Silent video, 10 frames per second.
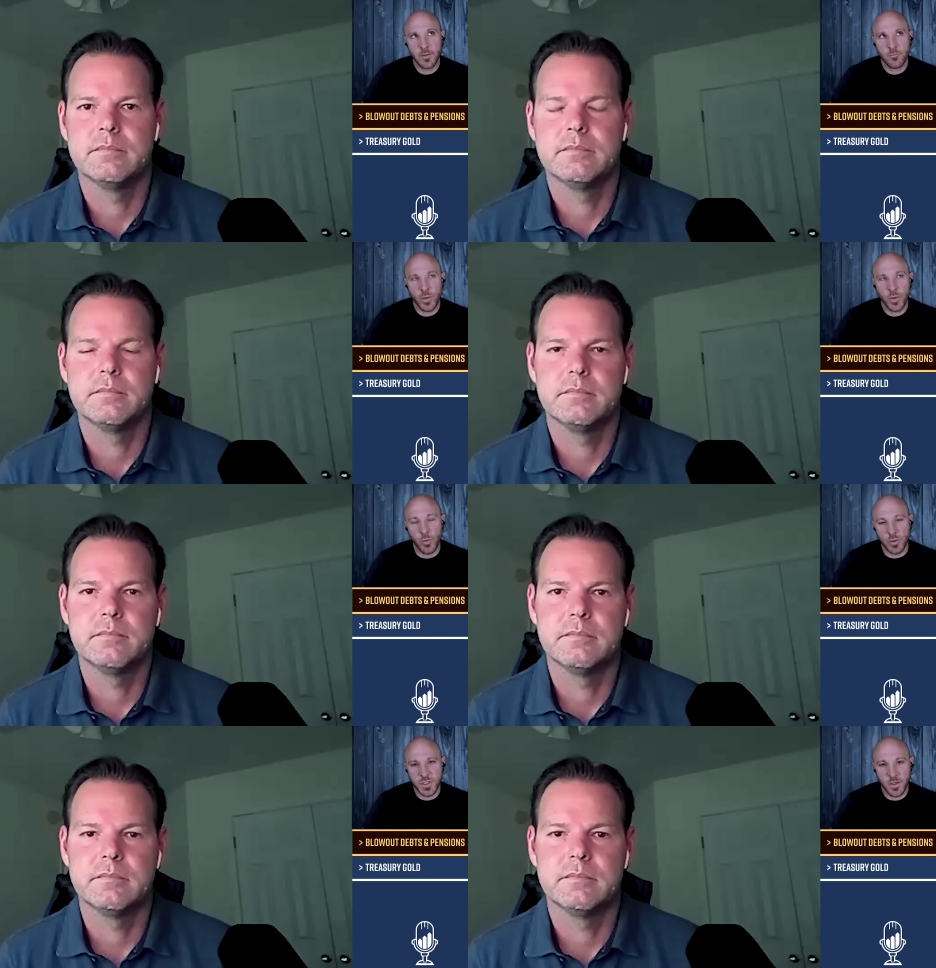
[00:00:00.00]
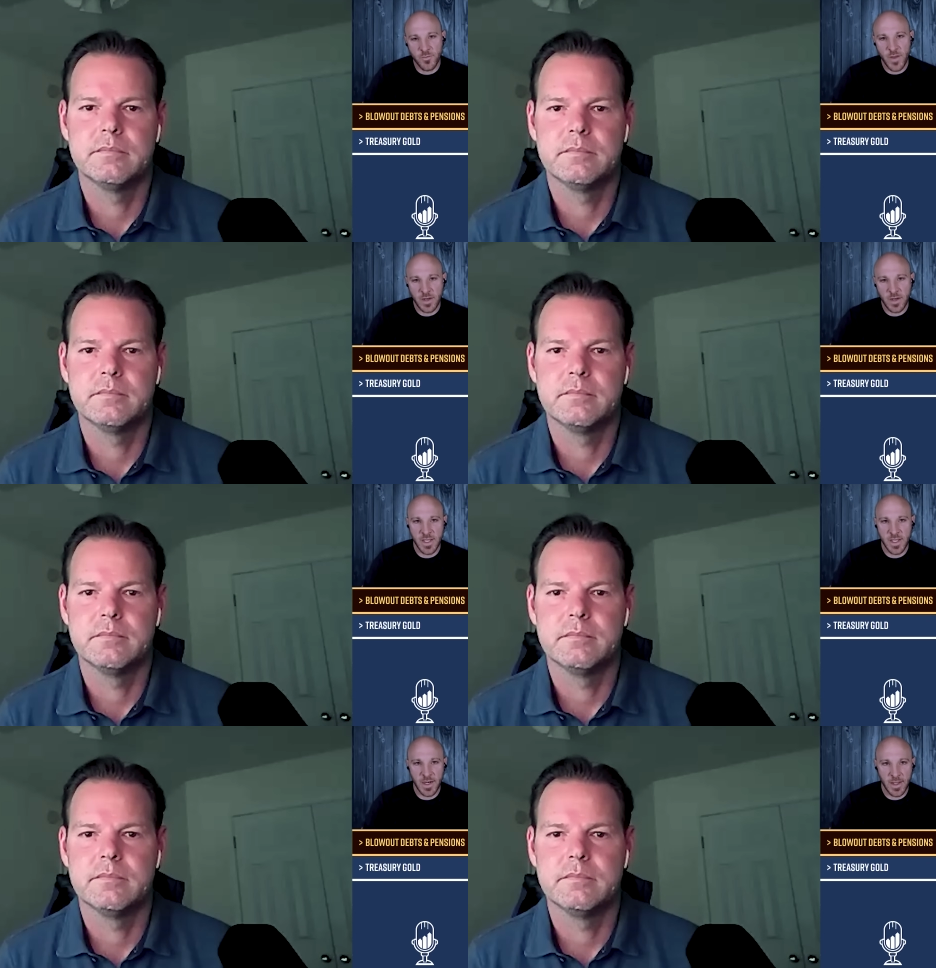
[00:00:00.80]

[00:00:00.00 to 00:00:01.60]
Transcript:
Speaker 1: proportionate effect does that end